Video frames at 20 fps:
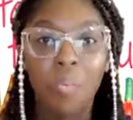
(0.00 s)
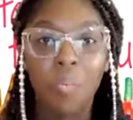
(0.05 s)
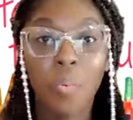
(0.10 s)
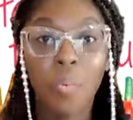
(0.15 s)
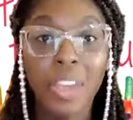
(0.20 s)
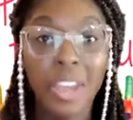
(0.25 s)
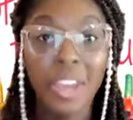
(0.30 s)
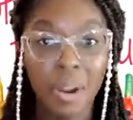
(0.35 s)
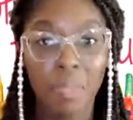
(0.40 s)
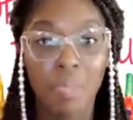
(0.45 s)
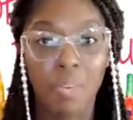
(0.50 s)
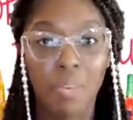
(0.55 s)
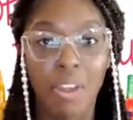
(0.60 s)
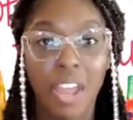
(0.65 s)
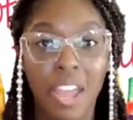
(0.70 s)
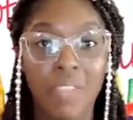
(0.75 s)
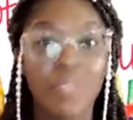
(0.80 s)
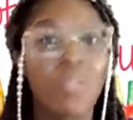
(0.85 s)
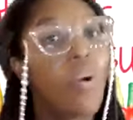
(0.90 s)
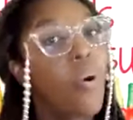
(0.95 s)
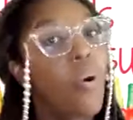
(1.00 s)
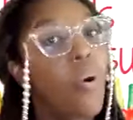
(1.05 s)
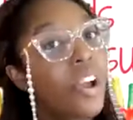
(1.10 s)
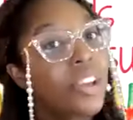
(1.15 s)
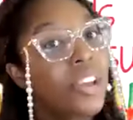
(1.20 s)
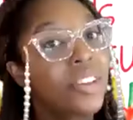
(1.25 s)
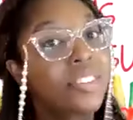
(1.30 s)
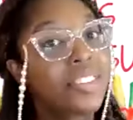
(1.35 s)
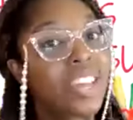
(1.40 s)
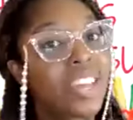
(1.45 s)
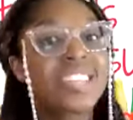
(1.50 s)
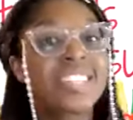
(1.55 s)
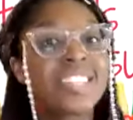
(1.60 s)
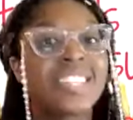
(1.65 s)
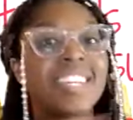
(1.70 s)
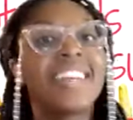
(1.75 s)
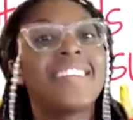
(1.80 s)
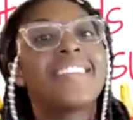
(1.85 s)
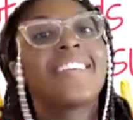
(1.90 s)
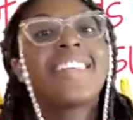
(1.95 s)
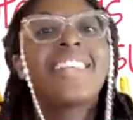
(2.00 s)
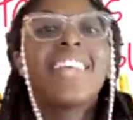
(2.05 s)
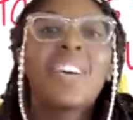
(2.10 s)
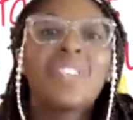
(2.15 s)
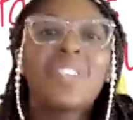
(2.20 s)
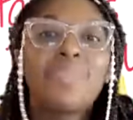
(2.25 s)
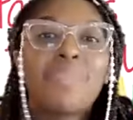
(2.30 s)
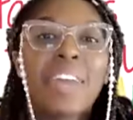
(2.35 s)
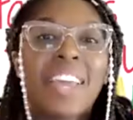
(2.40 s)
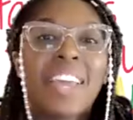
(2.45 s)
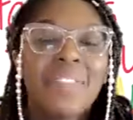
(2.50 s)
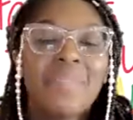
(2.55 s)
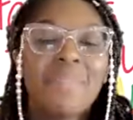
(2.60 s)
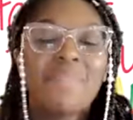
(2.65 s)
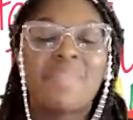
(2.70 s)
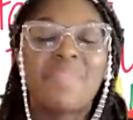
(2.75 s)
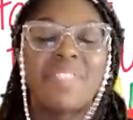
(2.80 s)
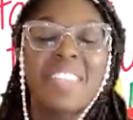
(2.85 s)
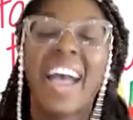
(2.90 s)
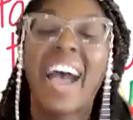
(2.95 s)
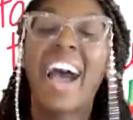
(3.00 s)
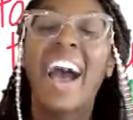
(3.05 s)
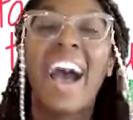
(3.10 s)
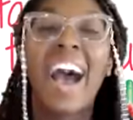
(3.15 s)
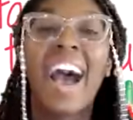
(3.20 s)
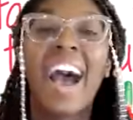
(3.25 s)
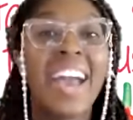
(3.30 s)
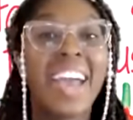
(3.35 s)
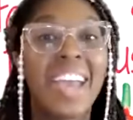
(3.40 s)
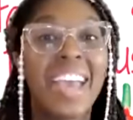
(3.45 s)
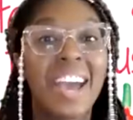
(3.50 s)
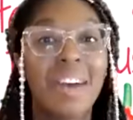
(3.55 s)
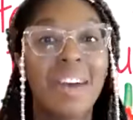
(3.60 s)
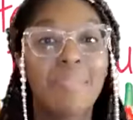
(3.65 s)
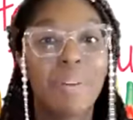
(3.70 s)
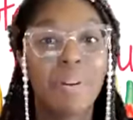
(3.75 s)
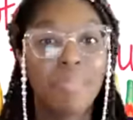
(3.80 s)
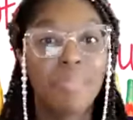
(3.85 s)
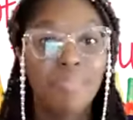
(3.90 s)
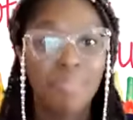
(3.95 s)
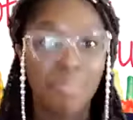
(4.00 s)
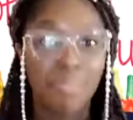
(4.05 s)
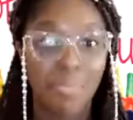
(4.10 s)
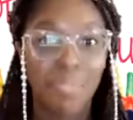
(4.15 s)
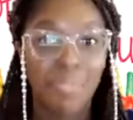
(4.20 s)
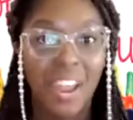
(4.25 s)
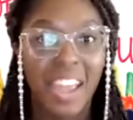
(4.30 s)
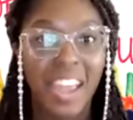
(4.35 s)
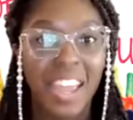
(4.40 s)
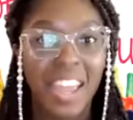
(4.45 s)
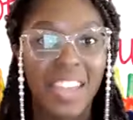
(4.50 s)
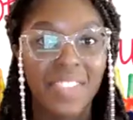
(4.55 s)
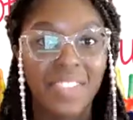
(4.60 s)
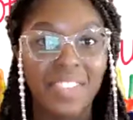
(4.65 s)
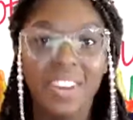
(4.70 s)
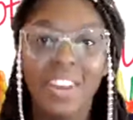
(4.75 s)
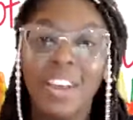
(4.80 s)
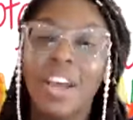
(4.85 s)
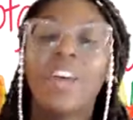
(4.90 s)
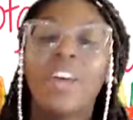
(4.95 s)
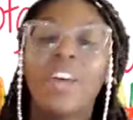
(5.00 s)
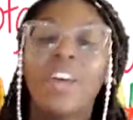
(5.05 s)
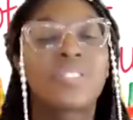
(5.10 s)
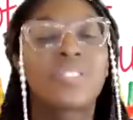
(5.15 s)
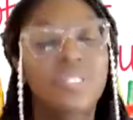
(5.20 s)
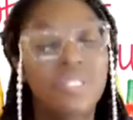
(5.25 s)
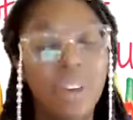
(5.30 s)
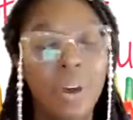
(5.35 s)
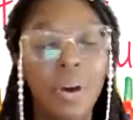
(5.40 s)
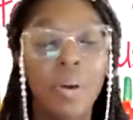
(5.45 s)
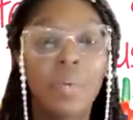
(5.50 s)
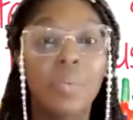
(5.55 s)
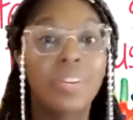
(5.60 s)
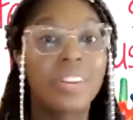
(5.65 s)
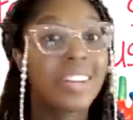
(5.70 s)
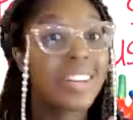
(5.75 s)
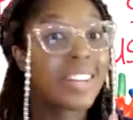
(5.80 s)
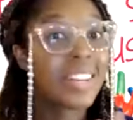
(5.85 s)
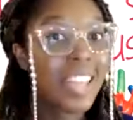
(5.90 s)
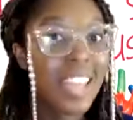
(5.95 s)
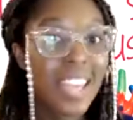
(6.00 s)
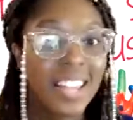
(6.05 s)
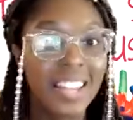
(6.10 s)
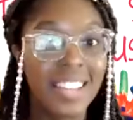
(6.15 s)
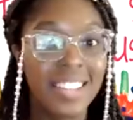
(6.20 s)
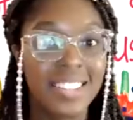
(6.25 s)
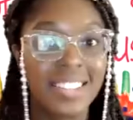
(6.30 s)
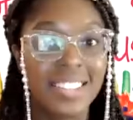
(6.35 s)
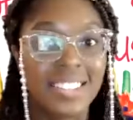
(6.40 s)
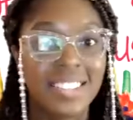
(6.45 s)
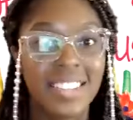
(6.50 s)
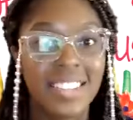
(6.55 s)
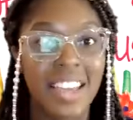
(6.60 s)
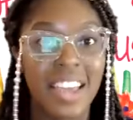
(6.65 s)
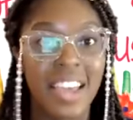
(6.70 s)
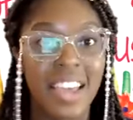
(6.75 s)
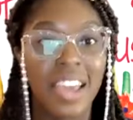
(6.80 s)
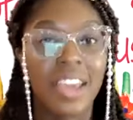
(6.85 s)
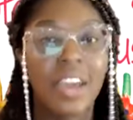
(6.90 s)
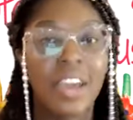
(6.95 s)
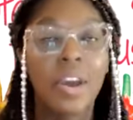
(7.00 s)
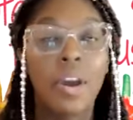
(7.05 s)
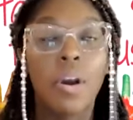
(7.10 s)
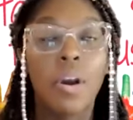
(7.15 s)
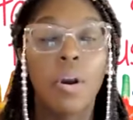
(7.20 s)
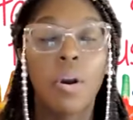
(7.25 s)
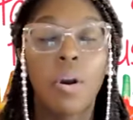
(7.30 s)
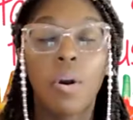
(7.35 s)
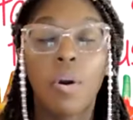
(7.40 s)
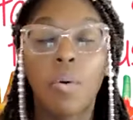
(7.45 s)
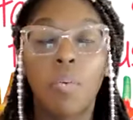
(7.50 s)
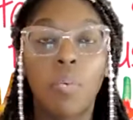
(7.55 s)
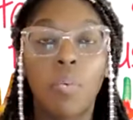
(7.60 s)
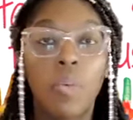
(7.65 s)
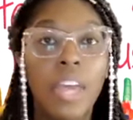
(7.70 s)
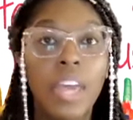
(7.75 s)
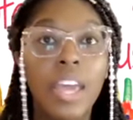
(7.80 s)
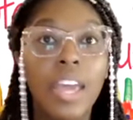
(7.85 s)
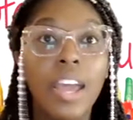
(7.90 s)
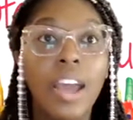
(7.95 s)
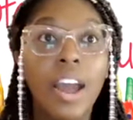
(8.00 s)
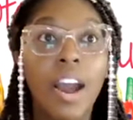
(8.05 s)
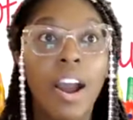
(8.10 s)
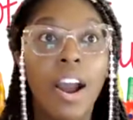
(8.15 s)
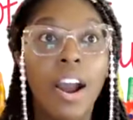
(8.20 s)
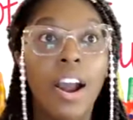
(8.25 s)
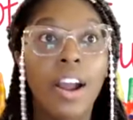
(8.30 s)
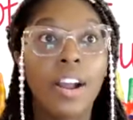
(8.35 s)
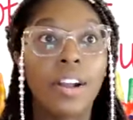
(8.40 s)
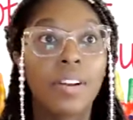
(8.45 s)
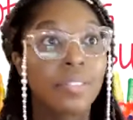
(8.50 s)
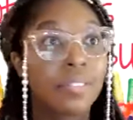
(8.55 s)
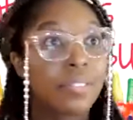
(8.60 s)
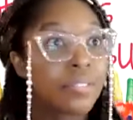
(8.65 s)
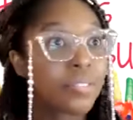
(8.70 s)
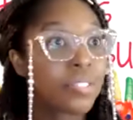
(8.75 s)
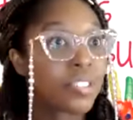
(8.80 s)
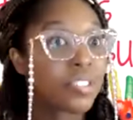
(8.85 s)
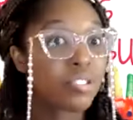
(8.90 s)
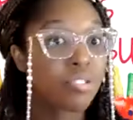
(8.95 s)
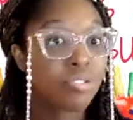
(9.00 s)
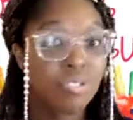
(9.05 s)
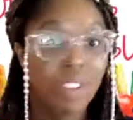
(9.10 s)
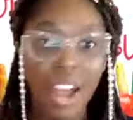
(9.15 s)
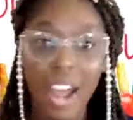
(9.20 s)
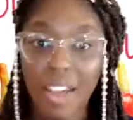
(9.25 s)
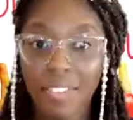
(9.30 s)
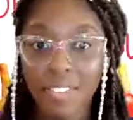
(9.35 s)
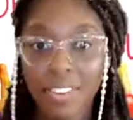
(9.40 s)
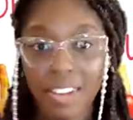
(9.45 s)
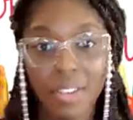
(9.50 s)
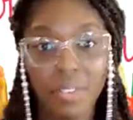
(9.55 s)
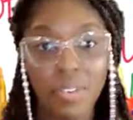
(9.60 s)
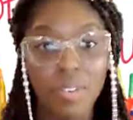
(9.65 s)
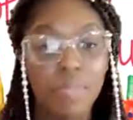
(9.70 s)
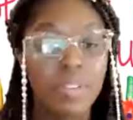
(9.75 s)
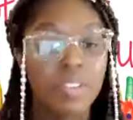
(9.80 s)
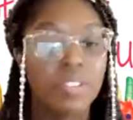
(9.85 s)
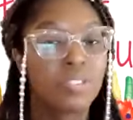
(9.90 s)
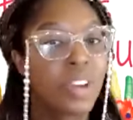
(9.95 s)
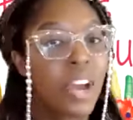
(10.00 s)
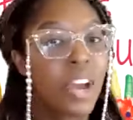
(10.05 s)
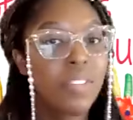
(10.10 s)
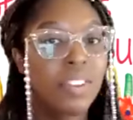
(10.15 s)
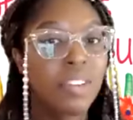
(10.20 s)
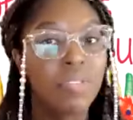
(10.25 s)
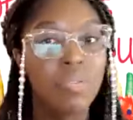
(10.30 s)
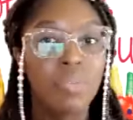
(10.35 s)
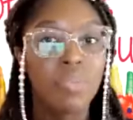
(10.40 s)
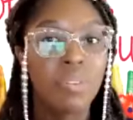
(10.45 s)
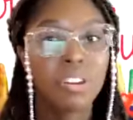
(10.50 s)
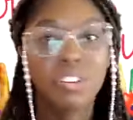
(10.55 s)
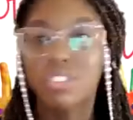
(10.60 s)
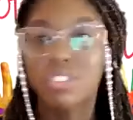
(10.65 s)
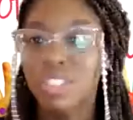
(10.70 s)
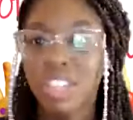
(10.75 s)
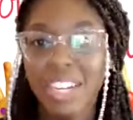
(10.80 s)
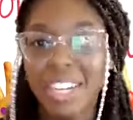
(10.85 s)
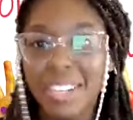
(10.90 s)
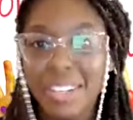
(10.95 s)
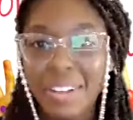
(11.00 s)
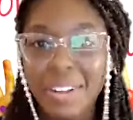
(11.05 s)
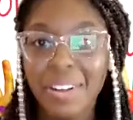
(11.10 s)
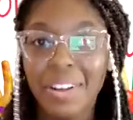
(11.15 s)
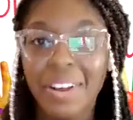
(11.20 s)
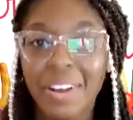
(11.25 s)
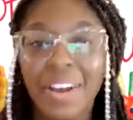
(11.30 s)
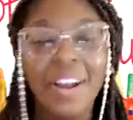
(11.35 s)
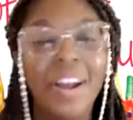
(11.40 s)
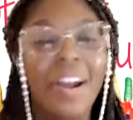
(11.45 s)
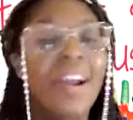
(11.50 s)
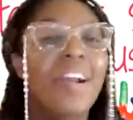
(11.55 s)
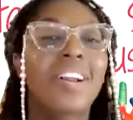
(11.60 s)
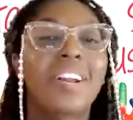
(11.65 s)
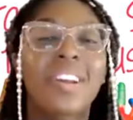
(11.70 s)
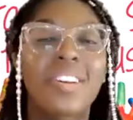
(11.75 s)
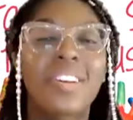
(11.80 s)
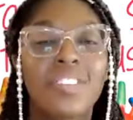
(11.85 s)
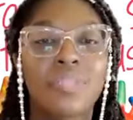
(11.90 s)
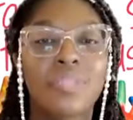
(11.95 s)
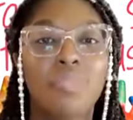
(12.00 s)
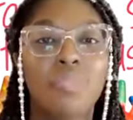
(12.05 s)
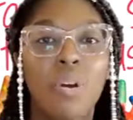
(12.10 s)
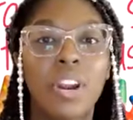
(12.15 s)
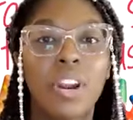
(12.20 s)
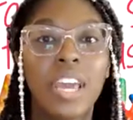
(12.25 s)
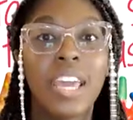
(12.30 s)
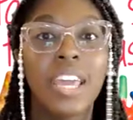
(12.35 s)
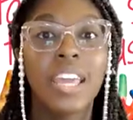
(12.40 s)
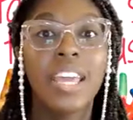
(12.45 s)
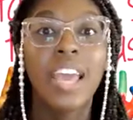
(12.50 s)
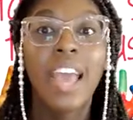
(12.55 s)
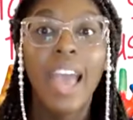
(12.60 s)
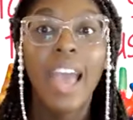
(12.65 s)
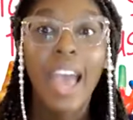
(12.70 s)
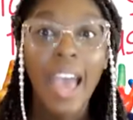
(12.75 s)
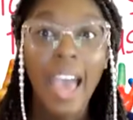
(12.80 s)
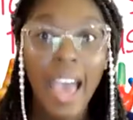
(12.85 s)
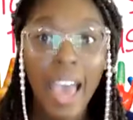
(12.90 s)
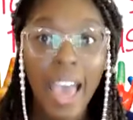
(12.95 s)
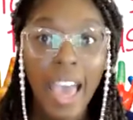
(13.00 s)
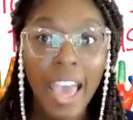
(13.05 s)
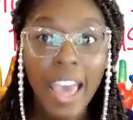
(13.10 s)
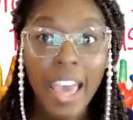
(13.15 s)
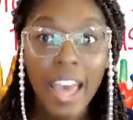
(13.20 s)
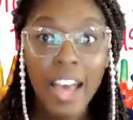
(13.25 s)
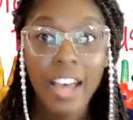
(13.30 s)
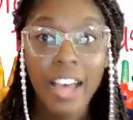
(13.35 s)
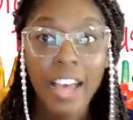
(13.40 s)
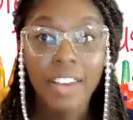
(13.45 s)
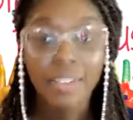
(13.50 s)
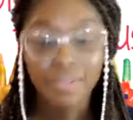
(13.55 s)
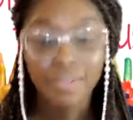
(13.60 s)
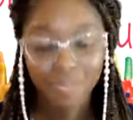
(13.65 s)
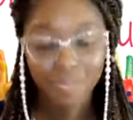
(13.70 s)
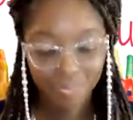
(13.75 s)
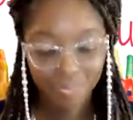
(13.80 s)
We are brave. Or you can say, Jesus loves me. I am brave. So, needless to say, we are traveling. We've been traveling through the jungle earlier this morning, and